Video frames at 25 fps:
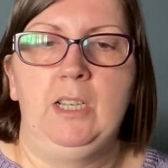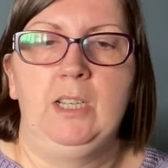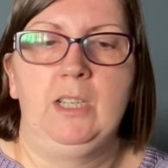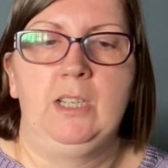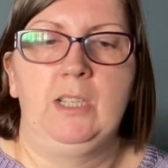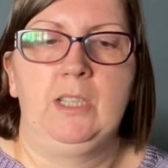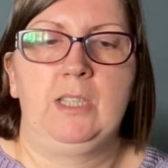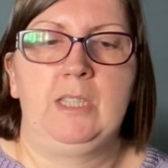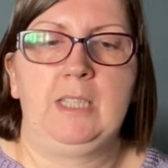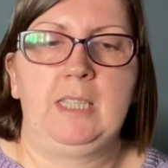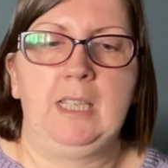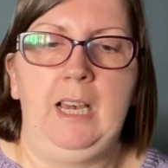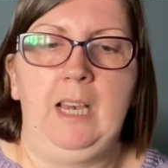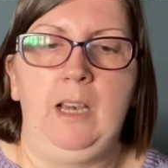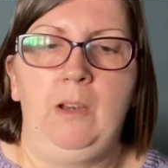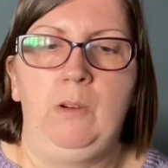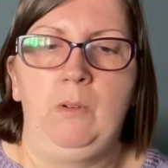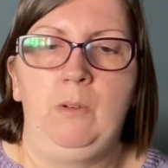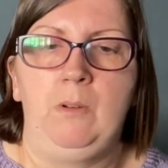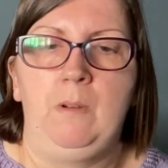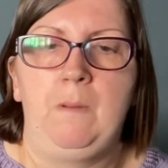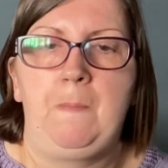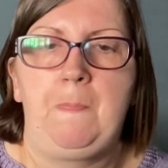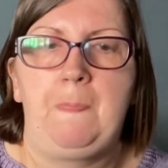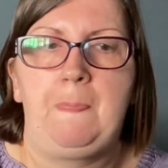
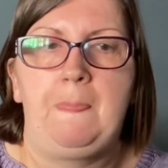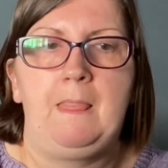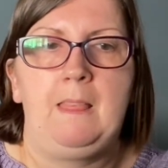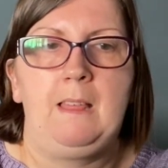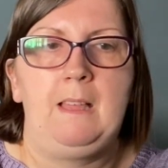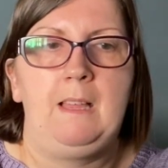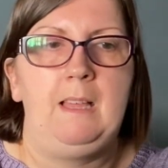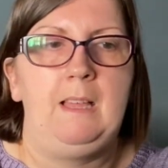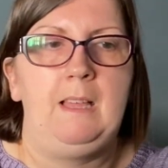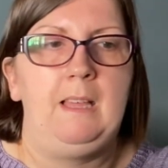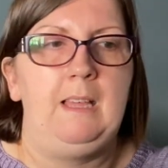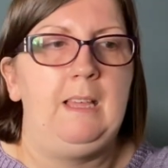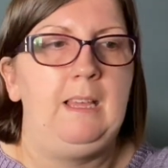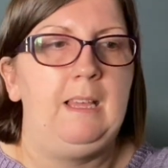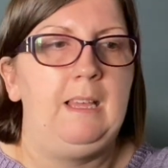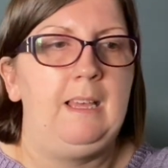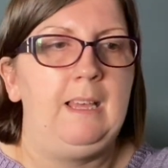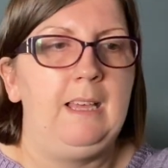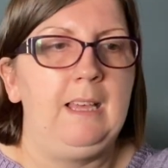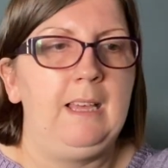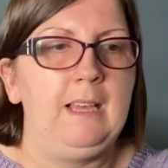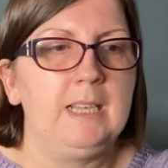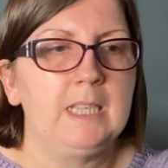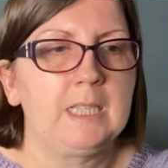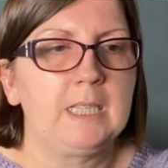So
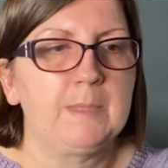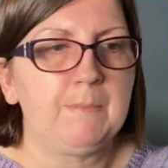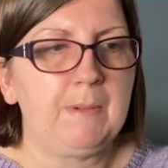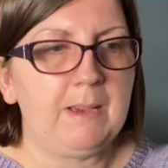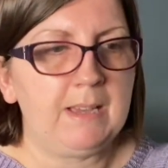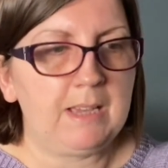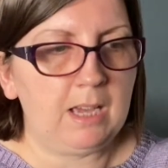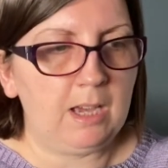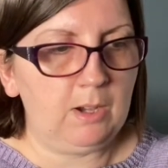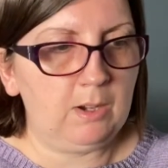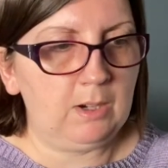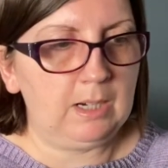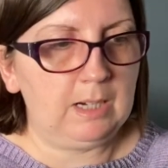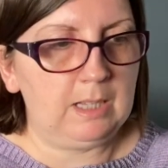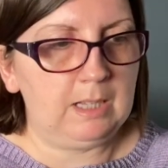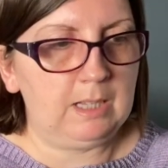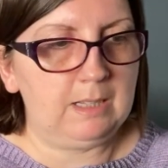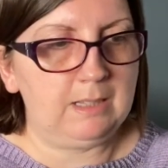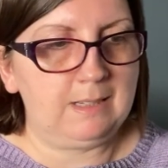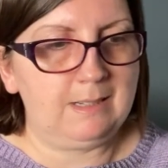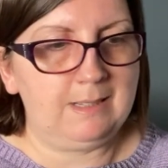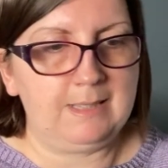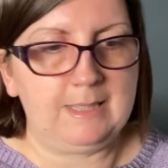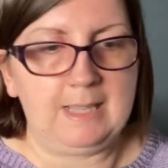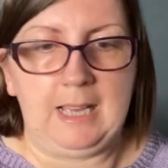it is my own little
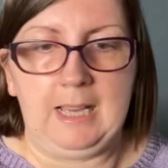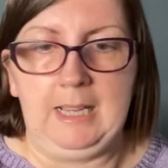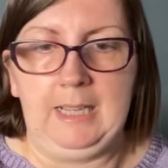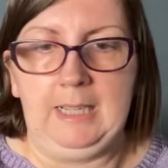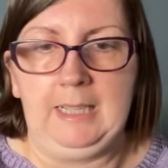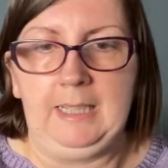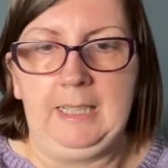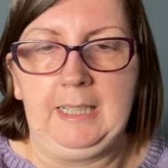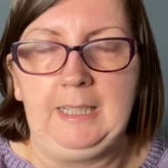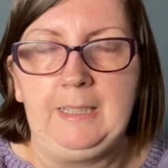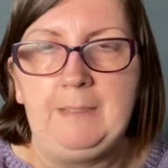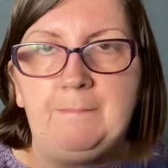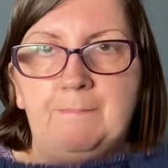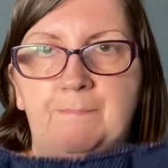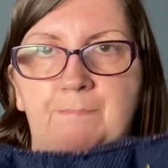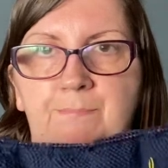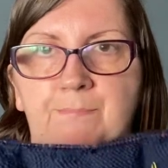design,